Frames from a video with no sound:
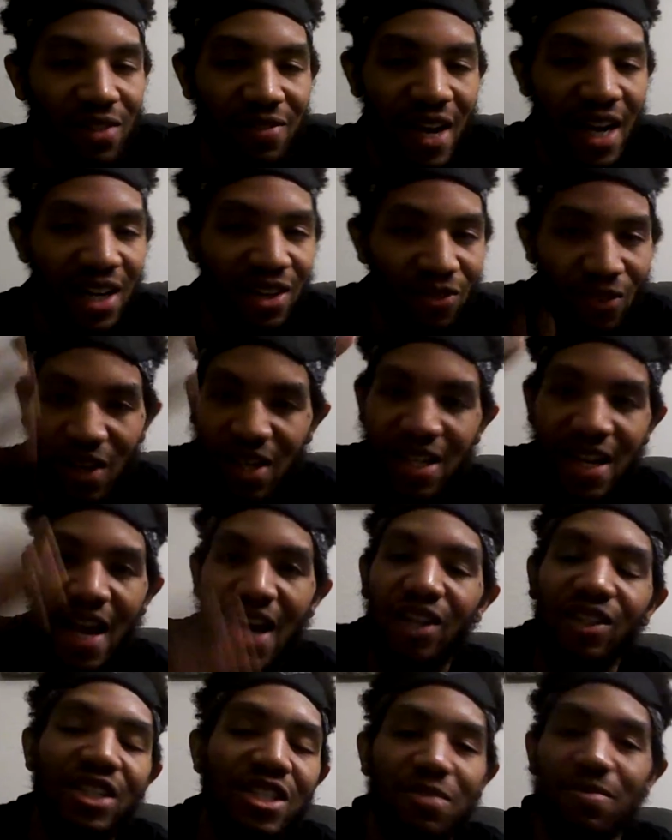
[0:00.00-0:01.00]
If I could run
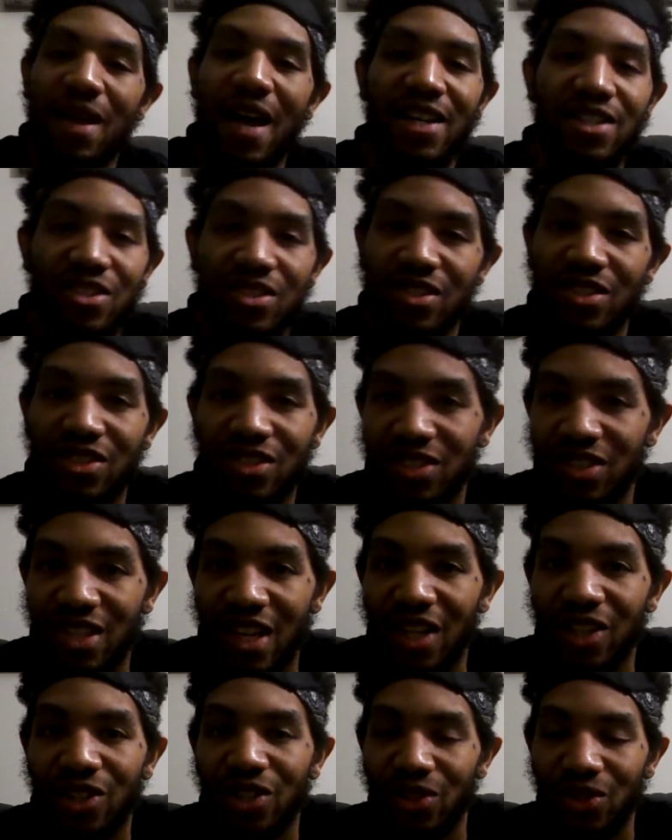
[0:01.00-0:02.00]
down these matches and just
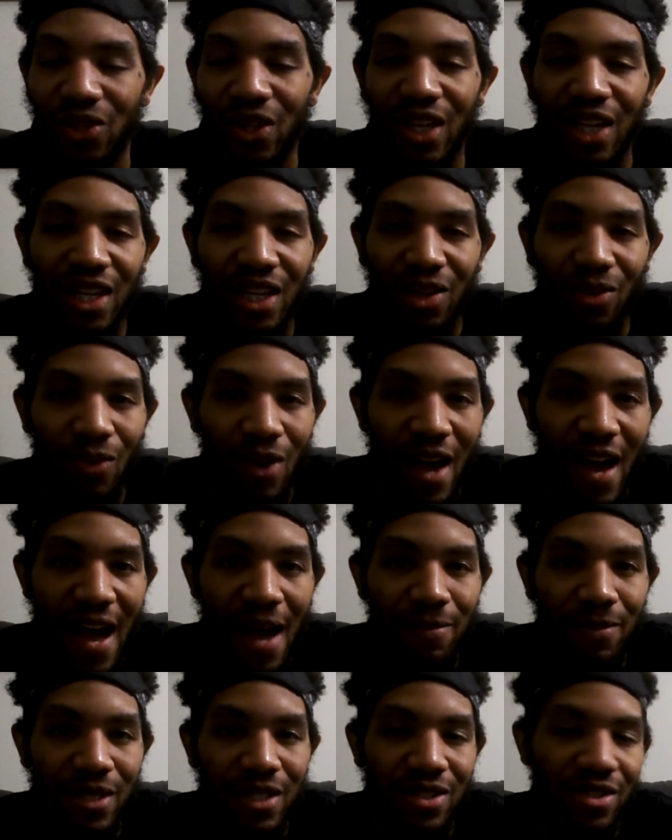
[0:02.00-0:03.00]
tell you what
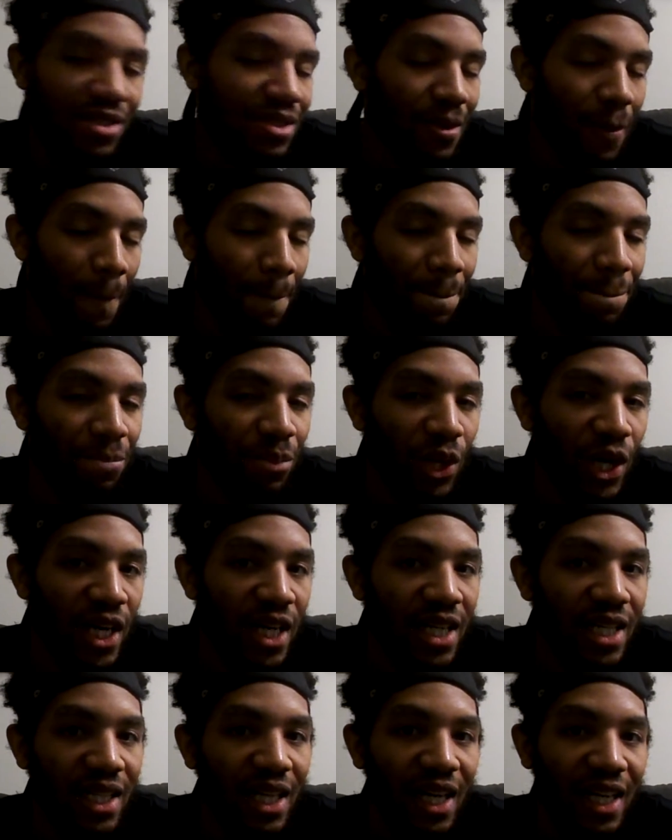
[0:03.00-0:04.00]
happens,
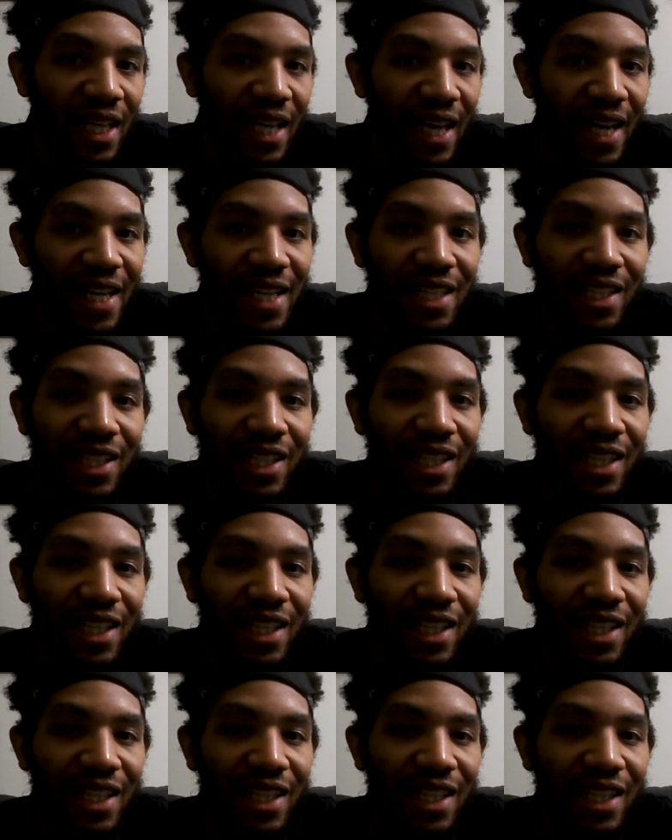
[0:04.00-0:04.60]
but again.